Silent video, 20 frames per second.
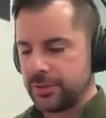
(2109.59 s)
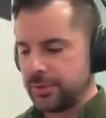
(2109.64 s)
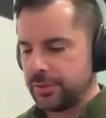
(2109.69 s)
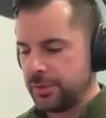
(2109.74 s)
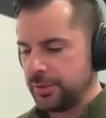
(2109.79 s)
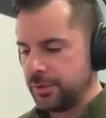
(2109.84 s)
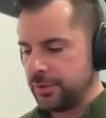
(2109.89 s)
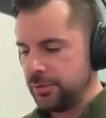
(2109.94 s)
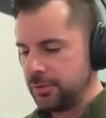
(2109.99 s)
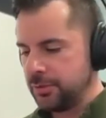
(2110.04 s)
So
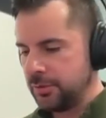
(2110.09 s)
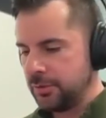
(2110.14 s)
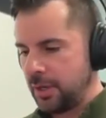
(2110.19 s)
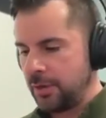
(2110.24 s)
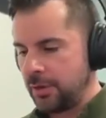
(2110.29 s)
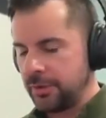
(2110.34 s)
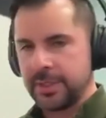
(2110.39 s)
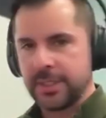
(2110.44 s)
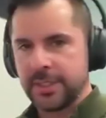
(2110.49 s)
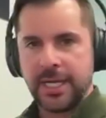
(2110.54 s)
you
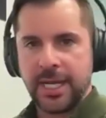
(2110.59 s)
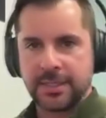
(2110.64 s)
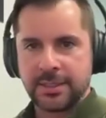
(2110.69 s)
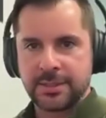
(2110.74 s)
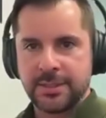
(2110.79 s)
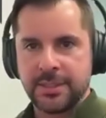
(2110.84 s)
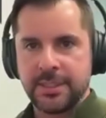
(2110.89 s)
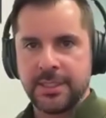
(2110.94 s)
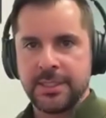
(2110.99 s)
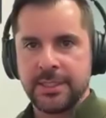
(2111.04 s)
are the
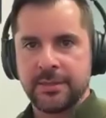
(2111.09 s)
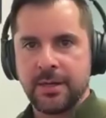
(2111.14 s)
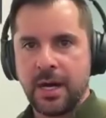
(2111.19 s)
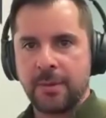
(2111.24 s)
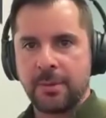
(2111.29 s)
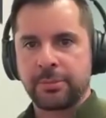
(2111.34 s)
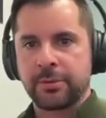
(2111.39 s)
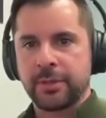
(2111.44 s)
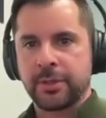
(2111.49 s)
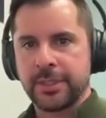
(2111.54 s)
entity
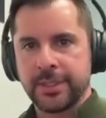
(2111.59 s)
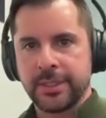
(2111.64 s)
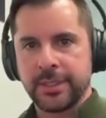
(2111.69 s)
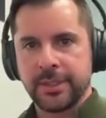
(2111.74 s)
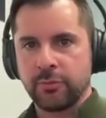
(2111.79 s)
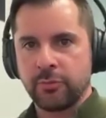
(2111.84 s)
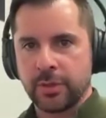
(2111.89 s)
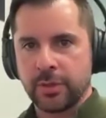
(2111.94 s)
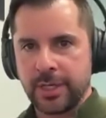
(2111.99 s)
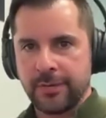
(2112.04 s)
operating
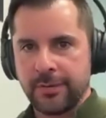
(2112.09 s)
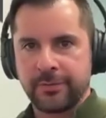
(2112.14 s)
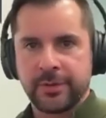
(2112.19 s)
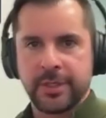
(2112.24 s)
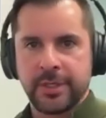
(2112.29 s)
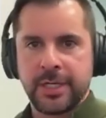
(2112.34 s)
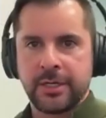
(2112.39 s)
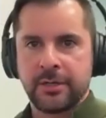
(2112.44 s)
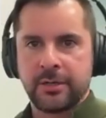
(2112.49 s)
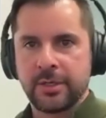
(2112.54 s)
in
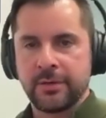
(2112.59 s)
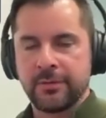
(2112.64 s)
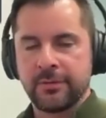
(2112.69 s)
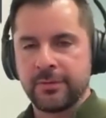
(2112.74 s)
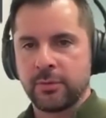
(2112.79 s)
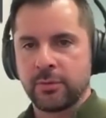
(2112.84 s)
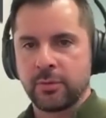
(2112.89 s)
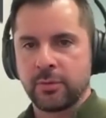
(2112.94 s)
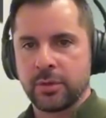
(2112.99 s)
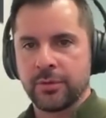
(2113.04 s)
whatever area
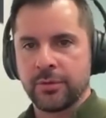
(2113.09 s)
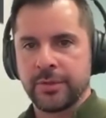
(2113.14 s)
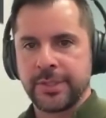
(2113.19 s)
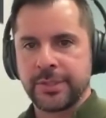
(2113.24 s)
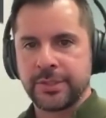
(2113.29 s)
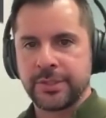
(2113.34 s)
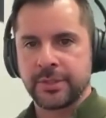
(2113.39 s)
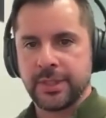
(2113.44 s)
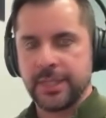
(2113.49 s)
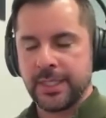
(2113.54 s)
of the world
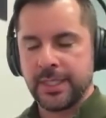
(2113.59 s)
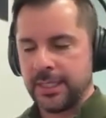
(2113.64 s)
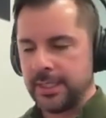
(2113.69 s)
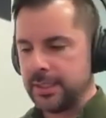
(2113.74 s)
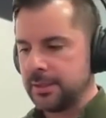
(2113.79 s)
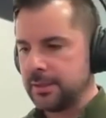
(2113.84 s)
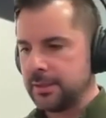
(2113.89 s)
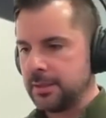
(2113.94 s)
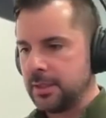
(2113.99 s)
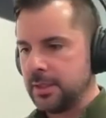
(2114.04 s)
that you're
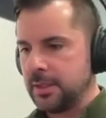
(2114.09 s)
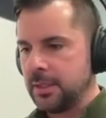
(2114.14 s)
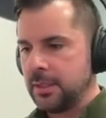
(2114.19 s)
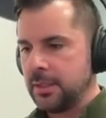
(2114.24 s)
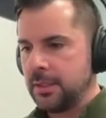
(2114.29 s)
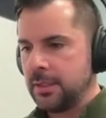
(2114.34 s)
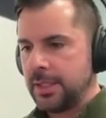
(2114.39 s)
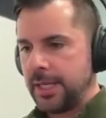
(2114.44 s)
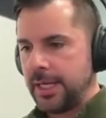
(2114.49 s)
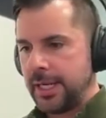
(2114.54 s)
in,
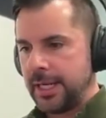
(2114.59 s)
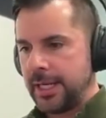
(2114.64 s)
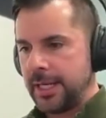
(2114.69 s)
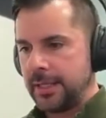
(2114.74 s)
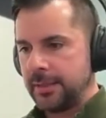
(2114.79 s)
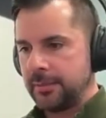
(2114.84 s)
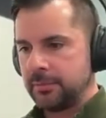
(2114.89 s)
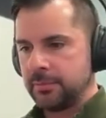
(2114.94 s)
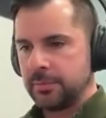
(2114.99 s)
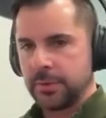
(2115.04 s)

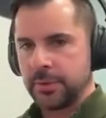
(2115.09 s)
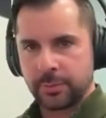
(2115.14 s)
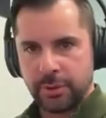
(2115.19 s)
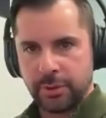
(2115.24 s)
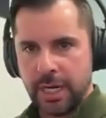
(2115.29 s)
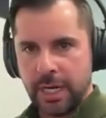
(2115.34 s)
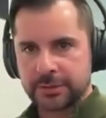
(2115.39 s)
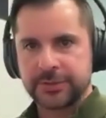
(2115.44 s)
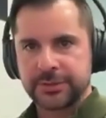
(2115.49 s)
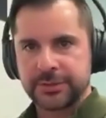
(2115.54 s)
and
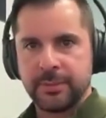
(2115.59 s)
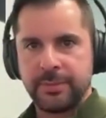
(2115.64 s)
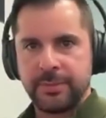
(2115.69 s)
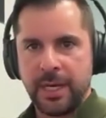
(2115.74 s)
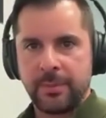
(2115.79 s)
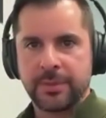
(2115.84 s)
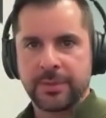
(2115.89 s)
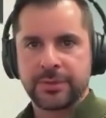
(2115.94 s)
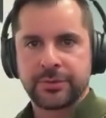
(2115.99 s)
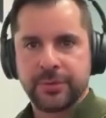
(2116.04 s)
you're processing
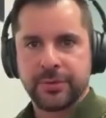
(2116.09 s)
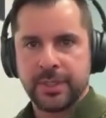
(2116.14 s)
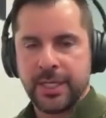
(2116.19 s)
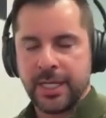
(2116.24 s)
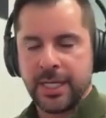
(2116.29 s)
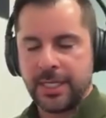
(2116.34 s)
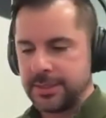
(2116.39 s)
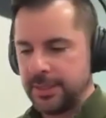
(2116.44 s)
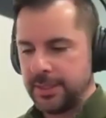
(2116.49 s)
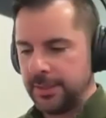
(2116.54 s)
payments through
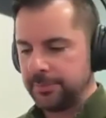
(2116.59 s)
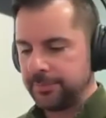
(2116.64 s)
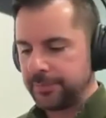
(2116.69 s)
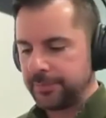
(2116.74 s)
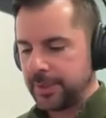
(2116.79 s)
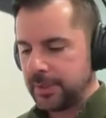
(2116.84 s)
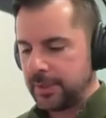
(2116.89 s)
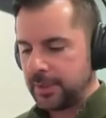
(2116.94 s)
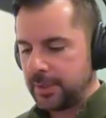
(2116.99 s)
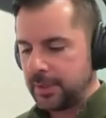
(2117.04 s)
that entity.
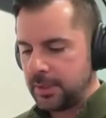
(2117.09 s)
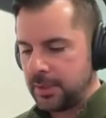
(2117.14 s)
